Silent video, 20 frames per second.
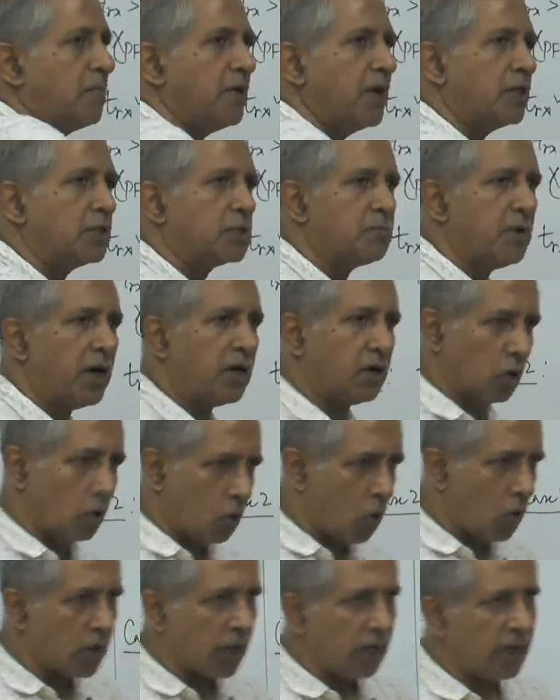mixed, but
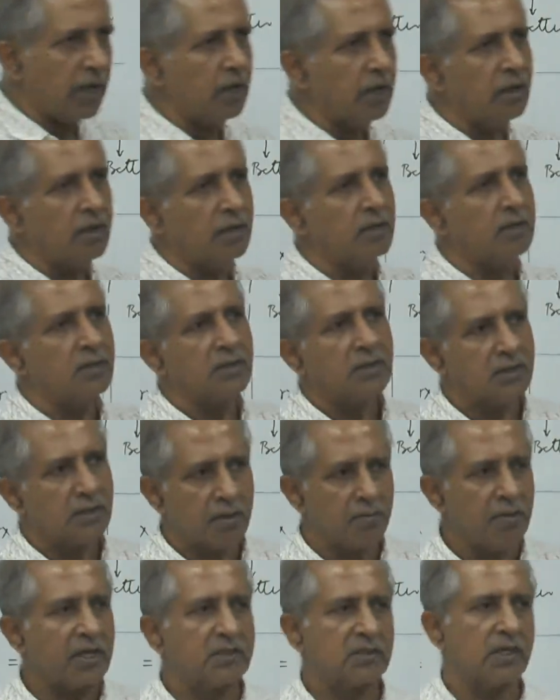locally
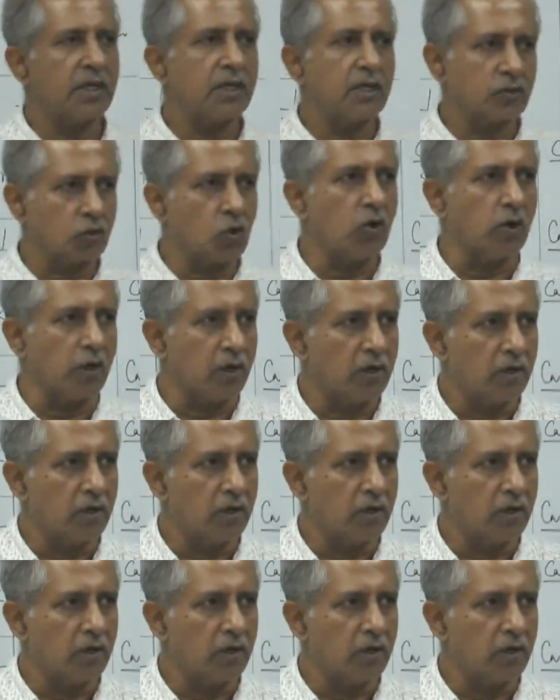the mixing is good,